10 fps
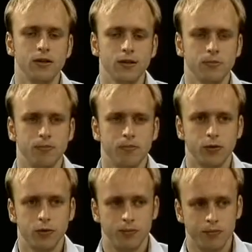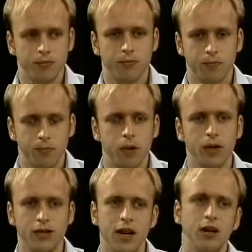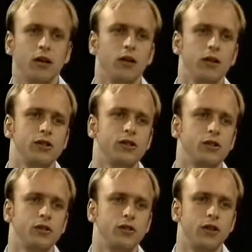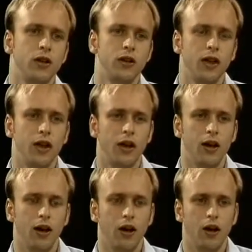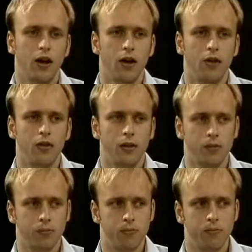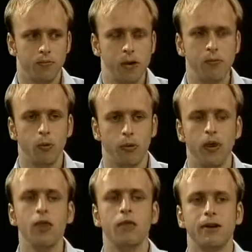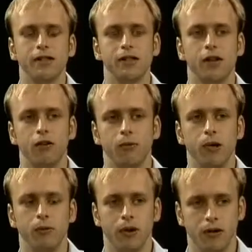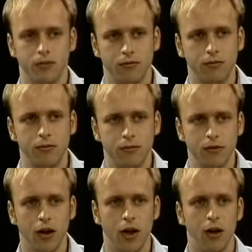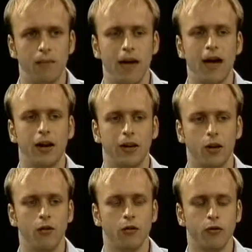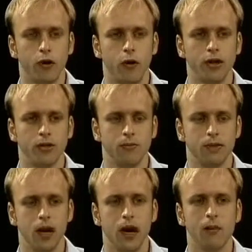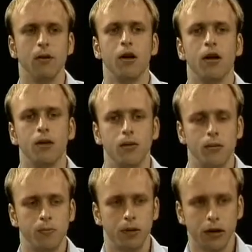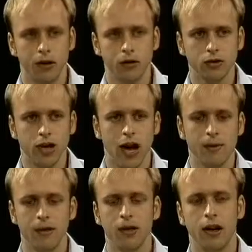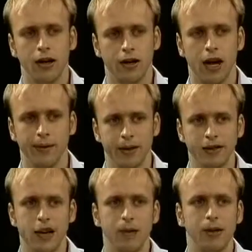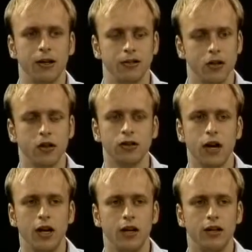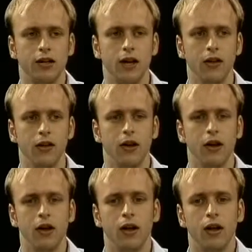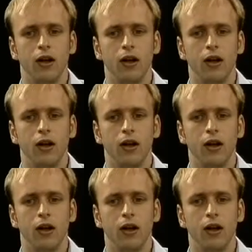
These are some pretty technical issues that people within the Mexican government have been battling over for quite some time. Political timing, economic timing, it's all tied in together.